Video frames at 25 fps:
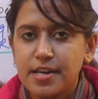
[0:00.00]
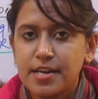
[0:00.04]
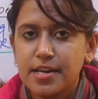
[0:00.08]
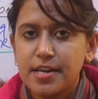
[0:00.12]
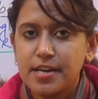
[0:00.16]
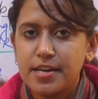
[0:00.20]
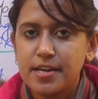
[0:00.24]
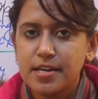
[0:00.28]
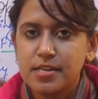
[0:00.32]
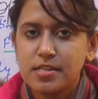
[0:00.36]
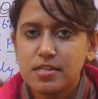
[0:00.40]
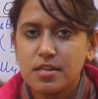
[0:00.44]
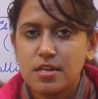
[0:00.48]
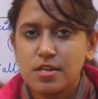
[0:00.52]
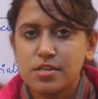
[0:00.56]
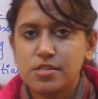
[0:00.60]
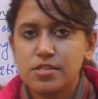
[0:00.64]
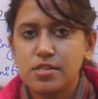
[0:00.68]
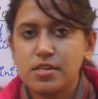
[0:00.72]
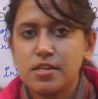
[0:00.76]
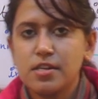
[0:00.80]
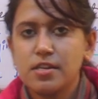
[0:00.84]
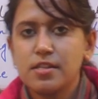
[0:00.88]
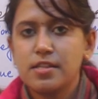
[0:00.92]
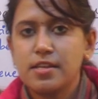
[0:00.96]
data
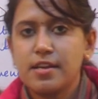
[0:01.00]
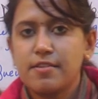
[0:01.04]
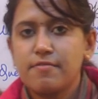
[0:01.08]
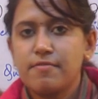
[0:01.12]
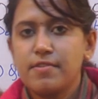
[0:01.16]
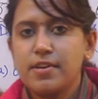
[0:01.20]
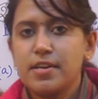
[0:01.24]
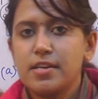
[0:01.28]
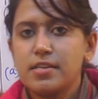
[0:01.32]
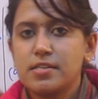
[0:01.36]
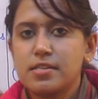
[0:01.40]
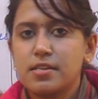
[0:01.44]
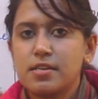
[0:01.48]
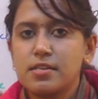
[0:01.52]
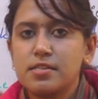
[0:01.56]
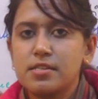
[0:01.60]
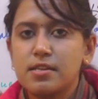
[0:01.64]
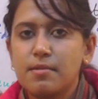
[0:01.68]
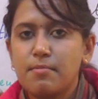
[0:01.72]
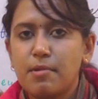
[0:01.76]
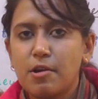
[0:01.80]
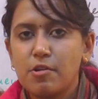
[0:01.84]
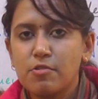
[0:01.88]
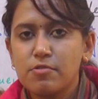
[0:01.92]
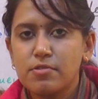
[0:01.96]
structure. Then we discussed
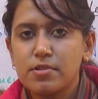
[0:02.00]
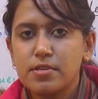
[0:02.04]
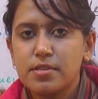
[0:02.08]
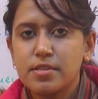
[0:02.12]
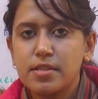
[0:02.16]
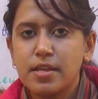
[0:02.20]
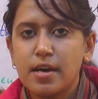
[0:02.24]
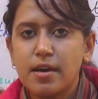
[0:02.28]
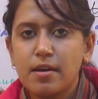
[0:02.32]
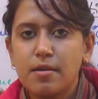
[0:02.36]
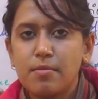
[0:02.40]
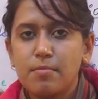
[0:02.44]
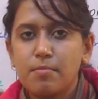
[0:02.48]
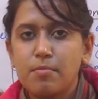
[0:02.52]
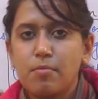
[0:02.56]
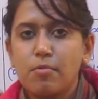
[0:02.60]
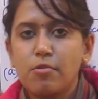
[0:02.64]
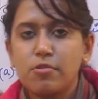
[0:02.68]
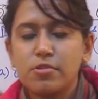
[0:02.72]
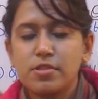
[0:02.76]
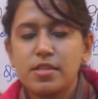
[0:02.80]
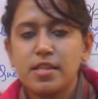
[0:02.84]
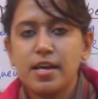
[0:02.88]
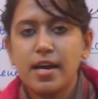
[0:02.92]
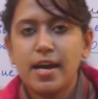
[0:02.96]
about
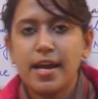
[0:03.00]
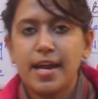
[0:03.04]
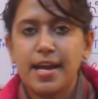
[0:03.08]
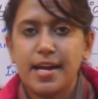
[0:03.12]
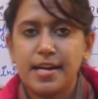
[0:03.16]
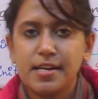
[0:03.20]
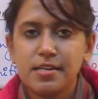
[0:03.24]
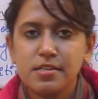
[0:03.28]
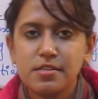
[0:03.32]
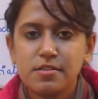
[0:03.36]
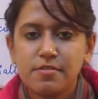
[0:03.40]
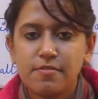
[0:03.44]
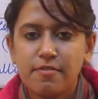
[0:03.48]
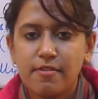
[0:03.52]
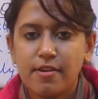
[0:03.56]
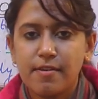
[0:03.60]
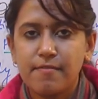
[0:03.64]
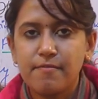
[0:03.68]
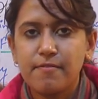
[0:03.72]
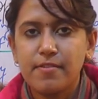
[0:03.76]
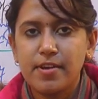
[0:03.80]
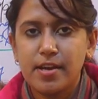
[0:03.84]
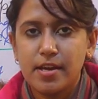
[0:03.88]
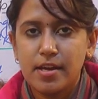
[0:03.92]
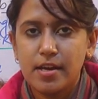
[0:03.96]
both the ends
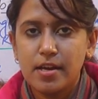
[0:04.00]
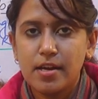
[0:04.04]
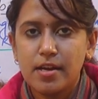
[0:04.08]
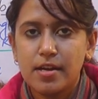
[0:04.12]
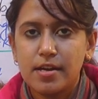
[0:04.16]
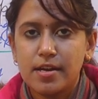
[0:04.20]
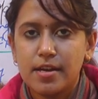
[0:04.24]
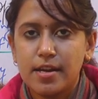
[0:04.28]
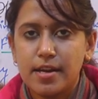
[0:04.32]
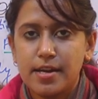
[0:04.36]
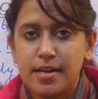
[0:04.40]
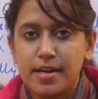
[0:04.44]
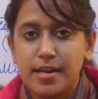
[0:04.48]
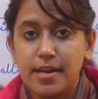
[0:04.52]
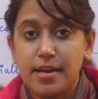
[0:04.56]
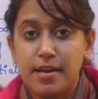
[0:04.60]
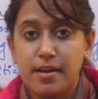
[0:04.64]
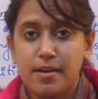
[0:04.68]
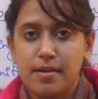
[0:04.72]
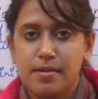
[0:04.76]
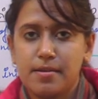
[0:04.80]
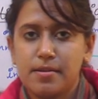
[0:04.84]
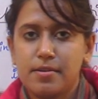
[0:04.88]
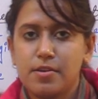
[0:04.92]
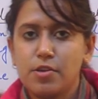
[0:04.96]
from where
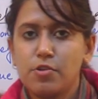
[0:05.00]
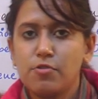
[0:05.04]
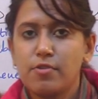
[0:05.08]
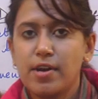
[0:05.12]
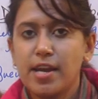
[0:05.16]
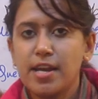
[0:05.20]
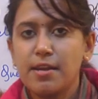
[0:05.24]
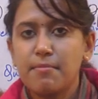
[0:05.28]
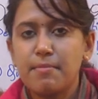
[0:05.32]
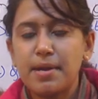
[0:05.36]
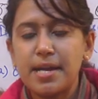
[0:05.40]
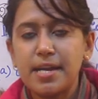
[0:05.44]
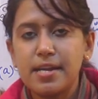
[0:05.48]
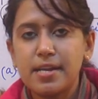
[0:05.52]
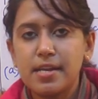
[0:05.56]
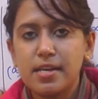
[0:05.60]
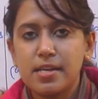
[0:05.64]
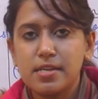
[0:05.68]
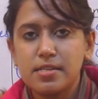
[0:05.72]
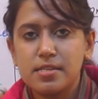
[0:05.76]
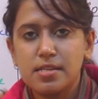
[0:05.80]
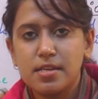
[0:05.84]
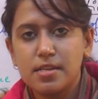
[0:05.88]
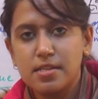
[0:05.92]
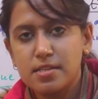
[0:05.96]
new element
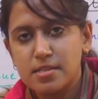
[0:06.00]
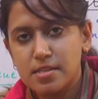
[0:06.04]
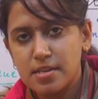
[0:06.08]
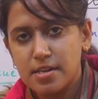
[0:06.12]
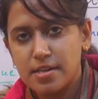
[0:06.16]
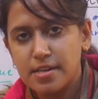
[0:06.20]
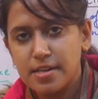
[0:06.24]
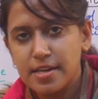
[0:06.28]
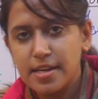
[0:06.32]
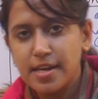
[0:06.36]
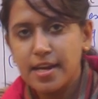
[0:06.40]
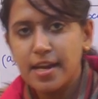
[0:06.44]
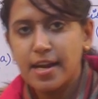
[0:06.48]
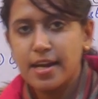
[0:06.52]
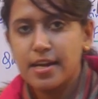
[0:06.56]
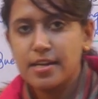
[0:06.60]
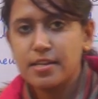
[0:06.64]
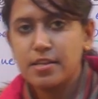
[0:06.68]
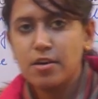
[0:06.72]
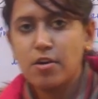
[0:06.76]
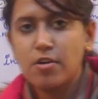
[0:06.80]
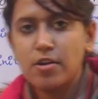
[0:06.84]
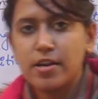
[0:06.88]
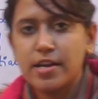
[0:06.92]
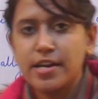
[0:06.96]
is inserting
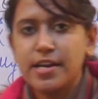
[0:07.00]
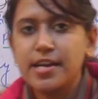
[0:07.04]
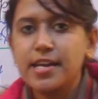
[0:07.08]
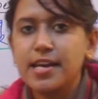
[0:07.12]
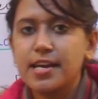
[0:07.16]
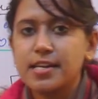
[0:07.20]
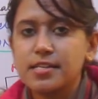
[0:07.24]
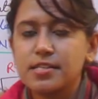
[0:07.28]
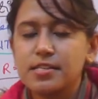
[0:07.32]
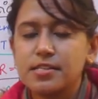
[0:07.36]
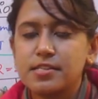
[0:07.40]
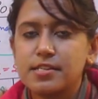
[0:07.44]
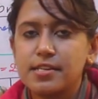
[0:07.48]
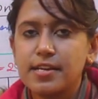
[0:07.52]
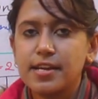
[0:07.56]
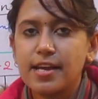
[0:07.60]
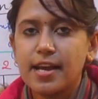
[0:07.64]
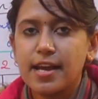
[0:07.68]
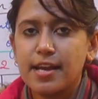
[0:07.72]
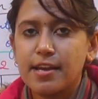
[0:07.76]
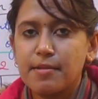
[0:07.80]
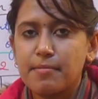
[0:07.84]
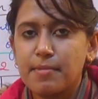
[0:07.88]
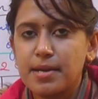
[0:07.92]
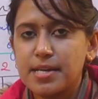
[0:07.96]
and the already existing
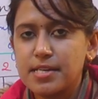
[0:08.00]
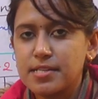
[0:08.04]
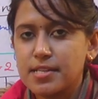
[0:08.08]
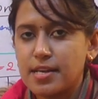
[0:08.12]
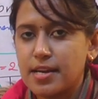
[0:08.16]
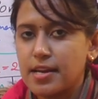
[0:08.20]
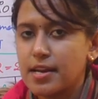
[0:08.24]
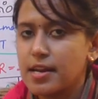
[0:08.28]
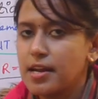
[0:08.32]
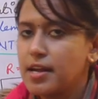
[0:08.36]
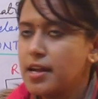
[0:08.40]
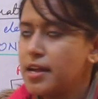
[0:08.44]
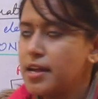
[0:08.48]
elements are